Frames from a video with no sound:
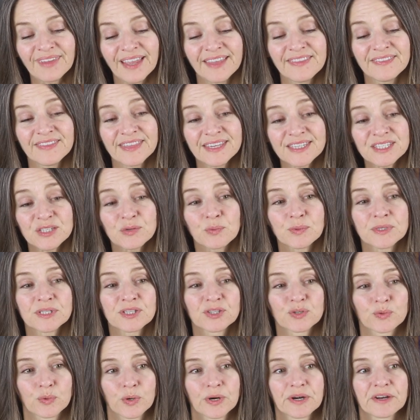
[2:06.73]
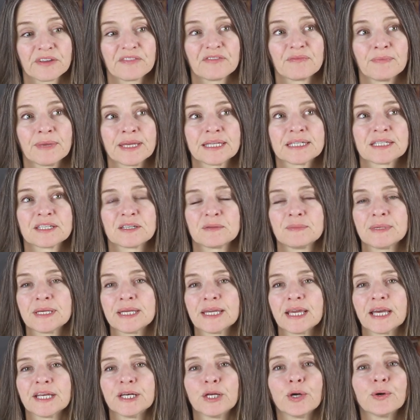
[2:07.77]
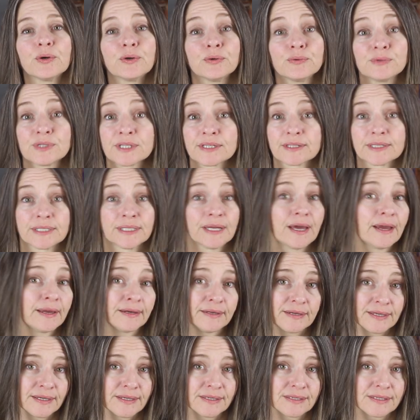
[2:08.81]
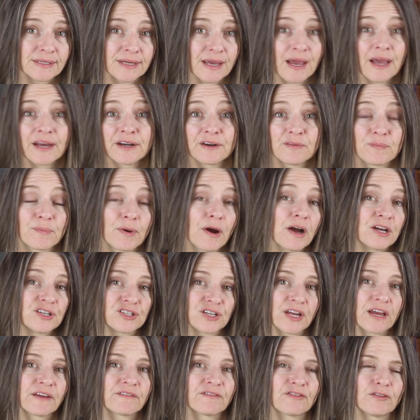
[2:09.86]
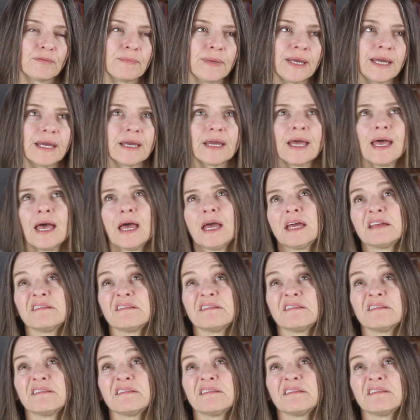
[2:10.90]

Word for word: And this was sort of meant to be an ode to the 90s kind of project for me.